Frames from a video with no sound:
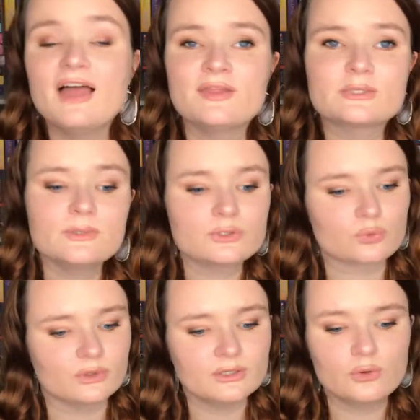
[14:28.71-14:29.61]
This one is
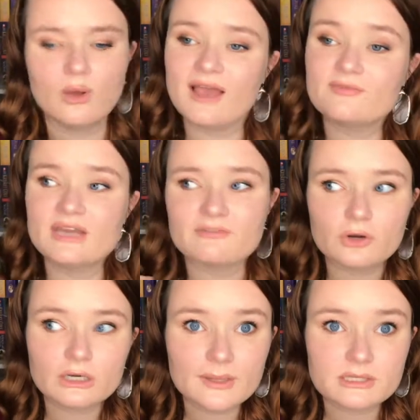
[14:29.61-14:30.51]
really cool. I've never
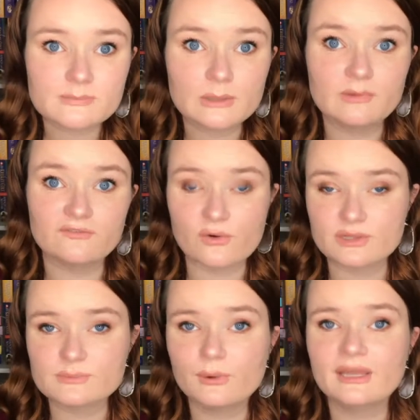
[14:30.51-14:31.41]
heard about this book before
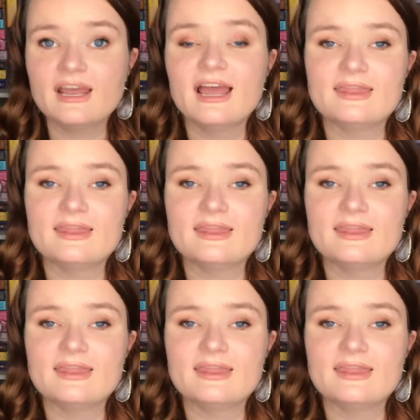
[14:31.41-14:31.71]
this point.